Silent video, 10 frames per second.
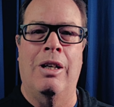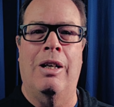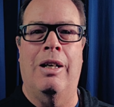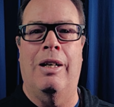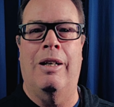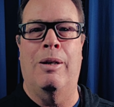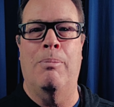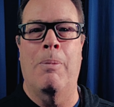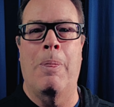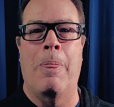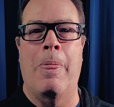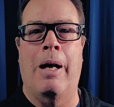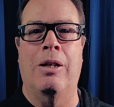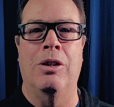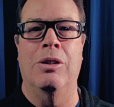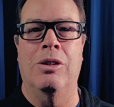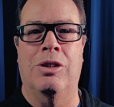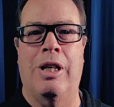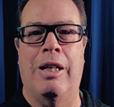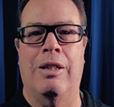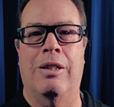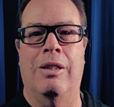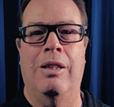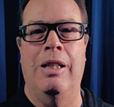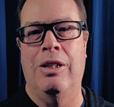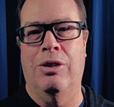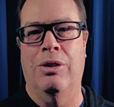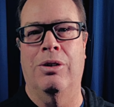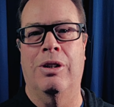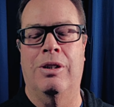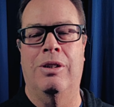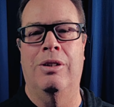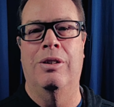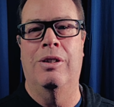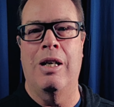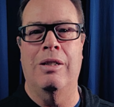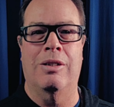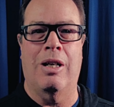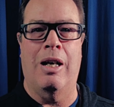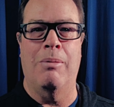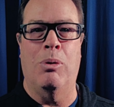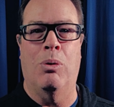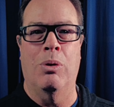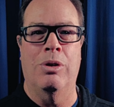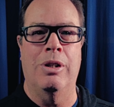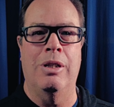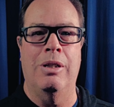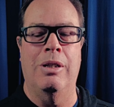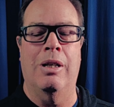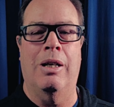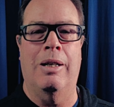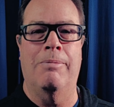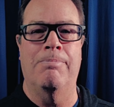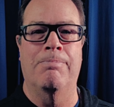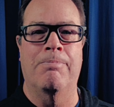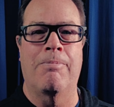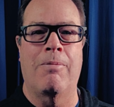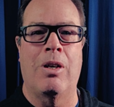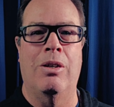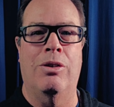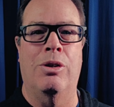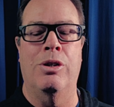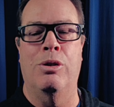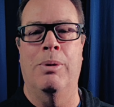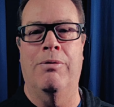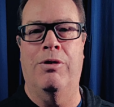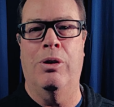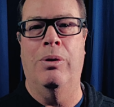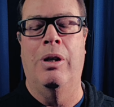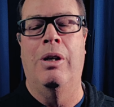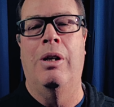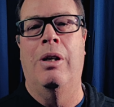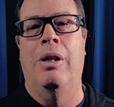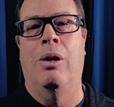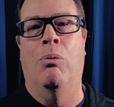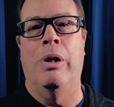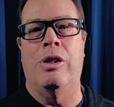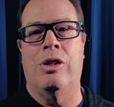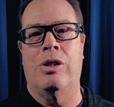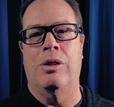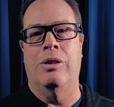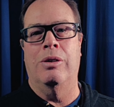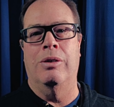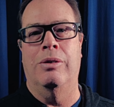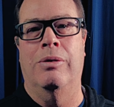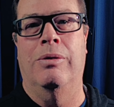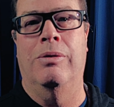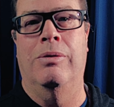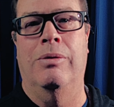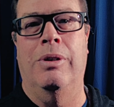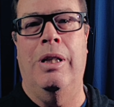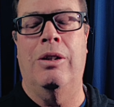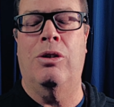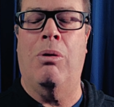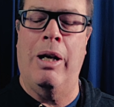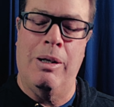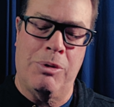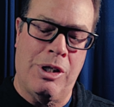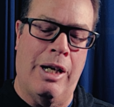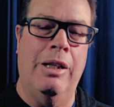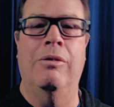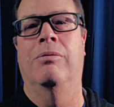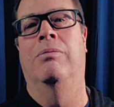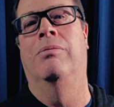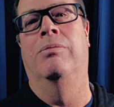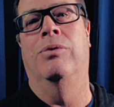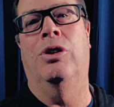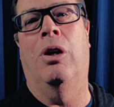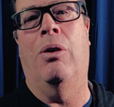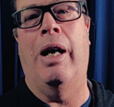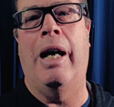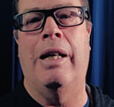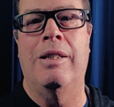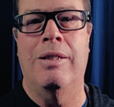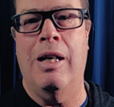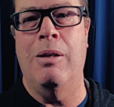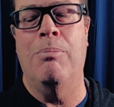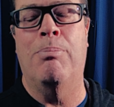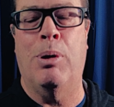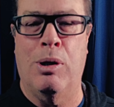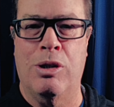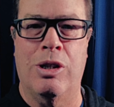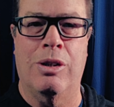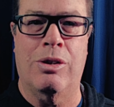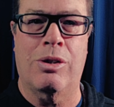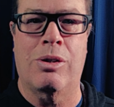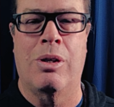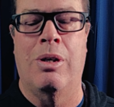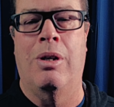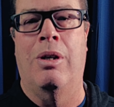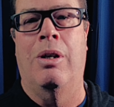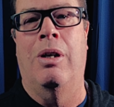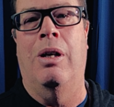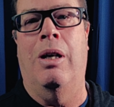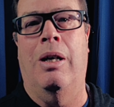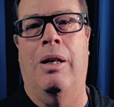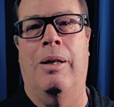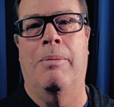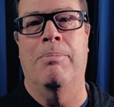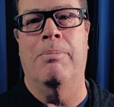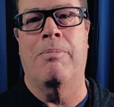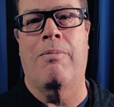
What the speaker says: I couldn't set either the date and time or the 32-bit float, which is quite upsetting. So I had to then purchase the